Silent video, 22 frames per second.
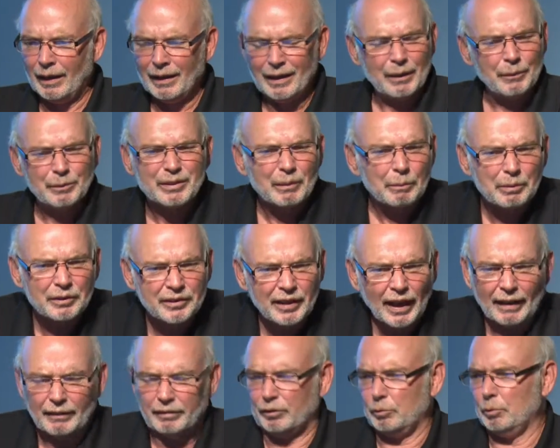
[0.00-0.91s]
He was
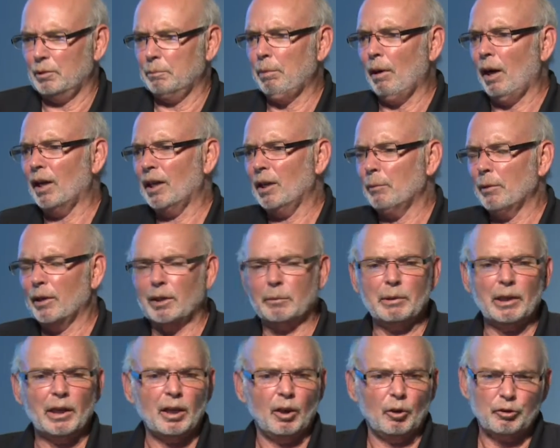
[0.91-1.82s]
obsessed with
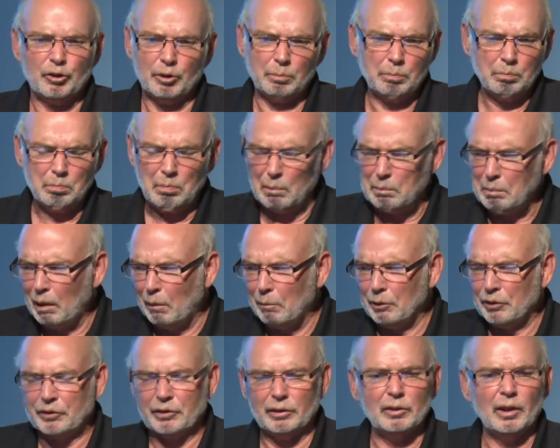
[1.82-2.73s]
Potawatomi culture,
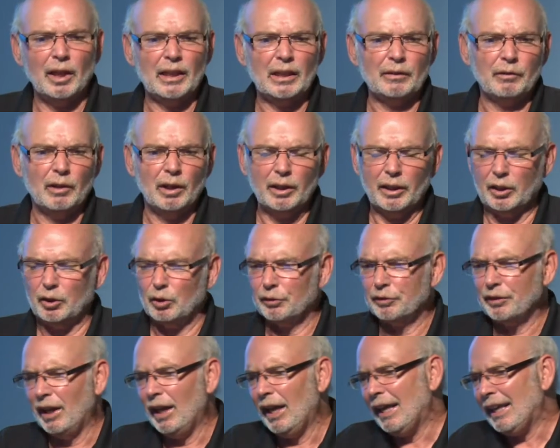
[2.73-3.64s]
published a lot of
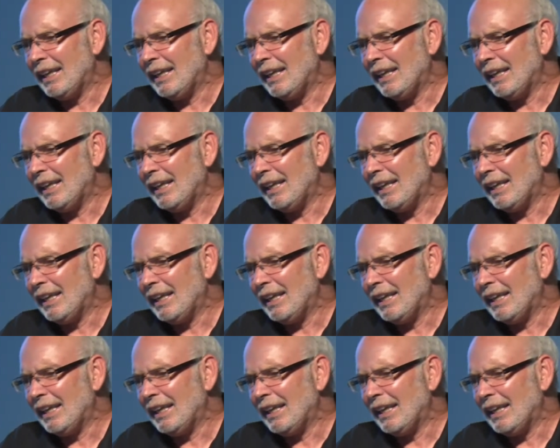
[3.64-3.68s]
articles.